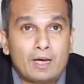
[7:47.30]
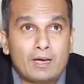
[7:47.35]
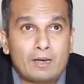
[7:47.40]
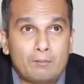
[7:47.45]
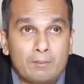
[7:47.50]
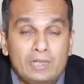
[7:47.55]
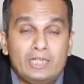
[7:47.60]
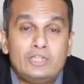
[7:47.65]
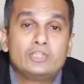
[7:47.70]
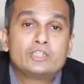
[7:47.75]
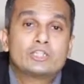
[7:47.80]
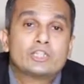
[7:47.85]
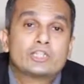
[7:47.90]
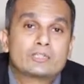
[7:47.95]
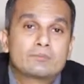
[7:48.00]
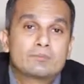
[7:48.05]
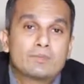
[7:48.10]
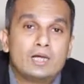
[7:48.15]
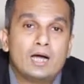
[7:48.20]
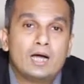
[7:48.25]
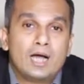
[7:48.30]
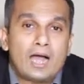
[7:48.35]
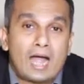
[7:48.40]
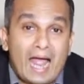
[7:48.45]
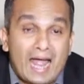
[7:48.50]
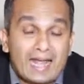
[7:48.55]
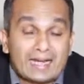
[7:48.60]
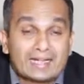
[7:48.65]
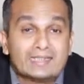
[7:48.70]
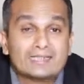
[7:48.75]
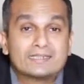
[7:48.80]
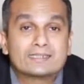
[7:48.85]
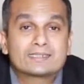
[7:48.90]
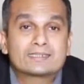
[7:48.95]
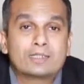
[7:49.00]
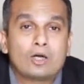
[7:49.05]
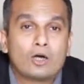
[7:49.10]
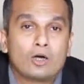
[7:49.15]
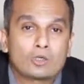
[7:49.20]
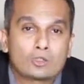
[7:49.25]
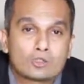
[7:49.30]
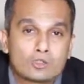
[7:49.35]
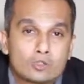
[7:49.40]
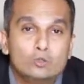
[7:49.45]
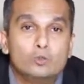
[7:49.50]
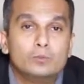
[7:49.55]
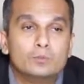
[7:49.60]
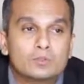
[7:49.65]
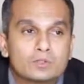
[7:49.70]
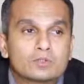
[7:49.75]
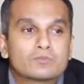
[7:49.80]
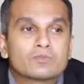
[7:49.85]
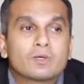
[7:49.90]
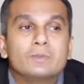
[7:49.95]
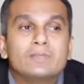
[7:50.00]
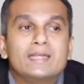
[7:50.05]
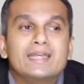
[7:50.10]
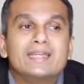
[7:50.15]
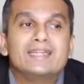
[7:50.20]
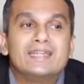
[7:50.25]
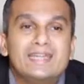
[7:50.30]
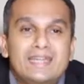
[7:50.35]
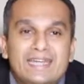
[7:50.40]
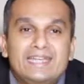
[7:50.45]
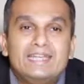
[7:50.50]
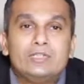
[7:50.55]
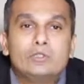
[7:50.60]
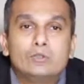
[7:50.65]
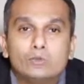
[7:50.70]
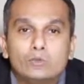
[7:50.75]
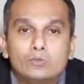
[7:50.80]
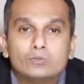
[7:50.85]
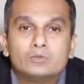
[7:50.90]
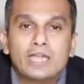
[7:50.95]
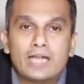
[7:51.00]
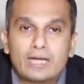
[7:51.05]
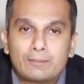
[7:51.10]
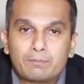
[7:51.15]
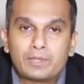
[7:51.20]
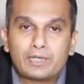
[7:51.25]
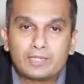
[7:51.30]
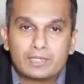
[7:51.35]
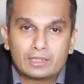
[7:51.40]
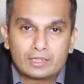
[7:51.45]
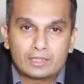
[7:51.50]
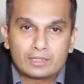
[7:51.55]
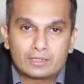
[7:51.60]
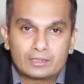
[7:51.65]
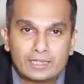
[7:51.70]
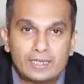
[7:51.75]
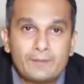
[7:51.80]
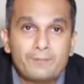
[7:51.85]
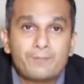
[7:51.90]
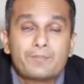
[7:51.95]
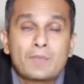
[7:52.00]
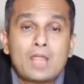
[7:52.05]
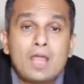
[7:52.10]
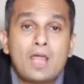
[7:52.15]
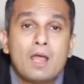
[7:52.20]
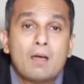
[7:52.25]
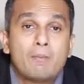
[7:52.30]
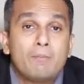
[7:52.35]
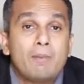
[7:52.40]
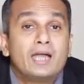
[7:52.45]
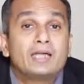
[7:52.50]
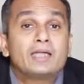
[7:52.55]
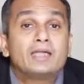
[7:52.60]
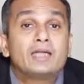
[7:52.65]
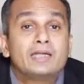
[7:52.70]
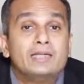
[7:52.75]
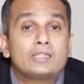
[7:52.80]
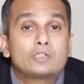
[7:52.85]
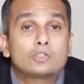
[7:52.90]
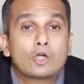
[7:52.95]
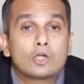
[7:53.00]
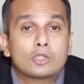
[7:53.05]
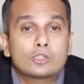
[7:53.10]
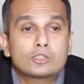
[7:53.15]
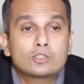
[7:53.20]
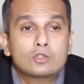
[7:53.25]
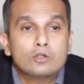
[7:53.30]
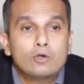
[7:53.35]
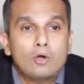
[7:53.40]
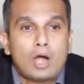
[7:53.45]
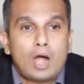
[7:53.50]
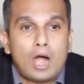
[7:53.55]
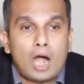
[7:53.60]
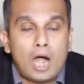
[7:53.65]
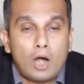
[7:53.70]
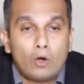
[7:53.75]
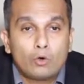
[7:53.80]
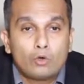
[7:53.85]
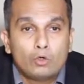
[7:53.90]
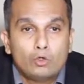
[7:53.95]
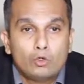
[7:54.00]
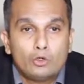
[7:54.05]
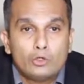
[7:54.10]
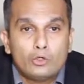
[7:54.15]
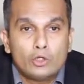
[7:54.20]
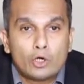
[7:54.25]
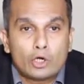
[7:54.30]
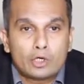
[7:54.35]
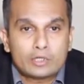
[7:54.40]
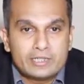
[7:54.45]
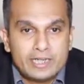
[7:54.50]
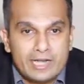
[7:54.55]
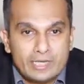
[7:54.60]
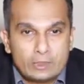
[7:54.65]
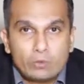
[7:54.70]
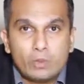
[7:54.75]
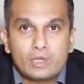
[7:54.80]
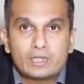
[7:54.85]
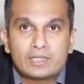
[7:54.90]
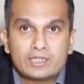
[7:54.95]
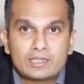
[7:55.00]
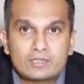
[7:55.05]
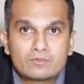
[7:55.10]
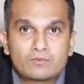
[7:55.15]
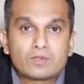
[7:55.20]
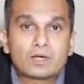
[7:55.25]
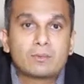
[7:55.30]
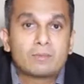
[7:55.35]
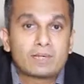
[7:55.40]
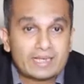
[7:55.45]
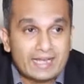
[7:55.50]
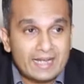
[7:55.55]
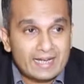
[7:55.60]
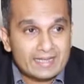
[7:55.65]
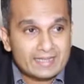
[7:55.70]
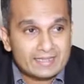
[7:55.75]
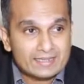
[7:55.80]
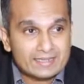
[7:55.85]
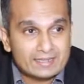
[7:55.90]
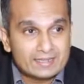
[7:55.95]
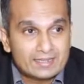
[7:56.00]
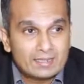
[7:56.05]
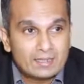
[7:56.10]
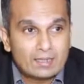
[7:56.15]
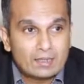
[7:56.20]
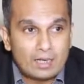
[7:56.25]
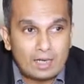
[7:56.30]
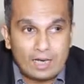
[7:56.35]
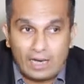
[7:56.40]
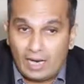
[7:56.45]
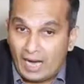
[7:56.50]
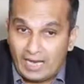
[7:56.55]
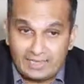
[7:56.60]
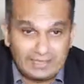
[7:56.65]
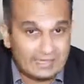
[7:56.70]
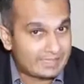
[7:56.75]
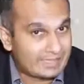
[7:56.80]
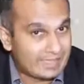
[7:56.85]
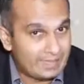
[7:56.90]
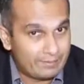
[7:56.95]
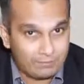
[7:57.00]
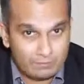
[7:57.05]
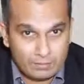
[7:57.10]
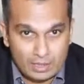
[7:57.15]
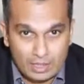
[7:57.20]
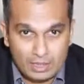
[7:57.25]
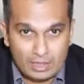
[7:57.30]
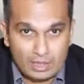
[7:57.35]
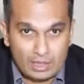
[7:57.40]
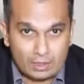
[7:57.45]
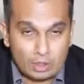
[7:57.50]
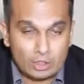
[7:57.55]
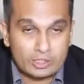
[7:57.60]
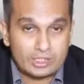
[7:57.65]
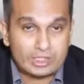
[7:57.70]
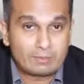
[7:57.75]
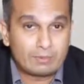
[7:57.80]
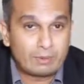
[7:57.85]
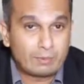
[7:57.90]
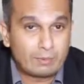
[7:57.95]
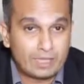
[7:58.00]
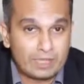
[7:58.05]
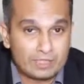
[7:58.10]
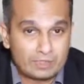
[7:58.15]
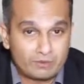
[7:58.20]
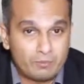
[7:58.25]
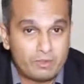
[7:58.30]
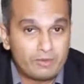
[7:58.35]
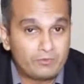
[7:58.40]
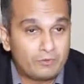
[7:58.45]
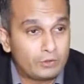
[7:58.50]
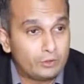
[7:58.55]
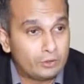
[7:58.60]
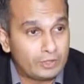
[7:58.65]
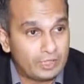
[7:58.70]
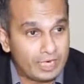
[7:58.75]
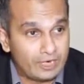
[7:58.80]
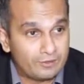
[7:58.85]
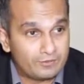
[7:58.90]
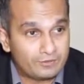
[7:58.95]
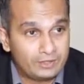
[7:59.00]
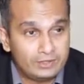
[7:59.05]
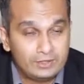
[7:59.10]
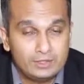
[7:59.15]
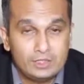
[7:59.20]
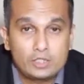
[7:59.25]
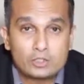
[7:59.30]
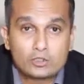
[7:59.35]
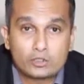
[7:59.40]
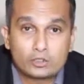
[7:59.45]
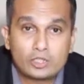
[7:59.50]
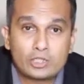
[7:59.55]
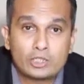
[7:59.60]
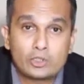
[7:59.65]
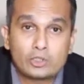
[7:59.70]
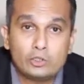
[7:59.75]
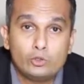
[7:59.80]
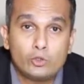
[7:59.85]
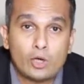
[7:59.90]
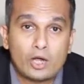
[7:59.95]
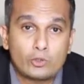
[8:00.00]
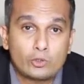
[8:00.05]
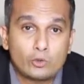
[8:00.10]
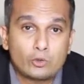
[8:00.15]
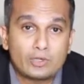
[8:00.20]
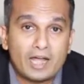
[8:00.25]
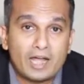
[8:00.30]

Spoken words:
malicious hackers or snoops from getting into that particular thing. But it's also how good your network is from attacks. And the same concept applies of before, during, after, so that you don't